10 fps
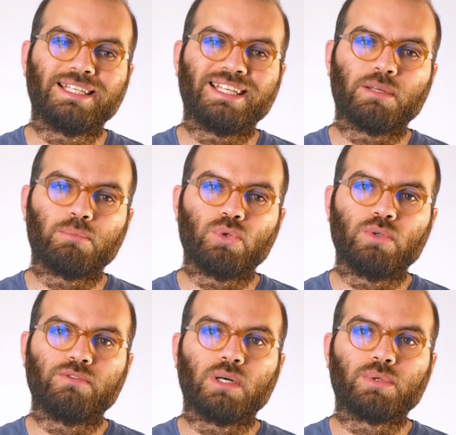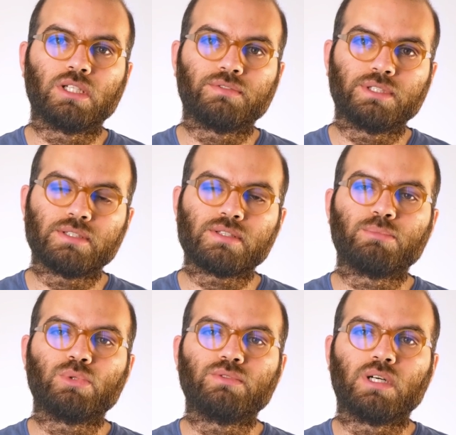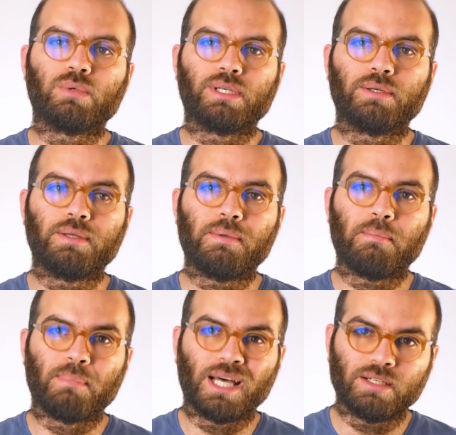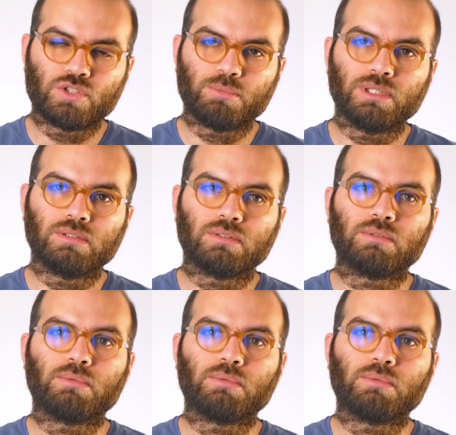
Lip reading: improve our governance, improve our management,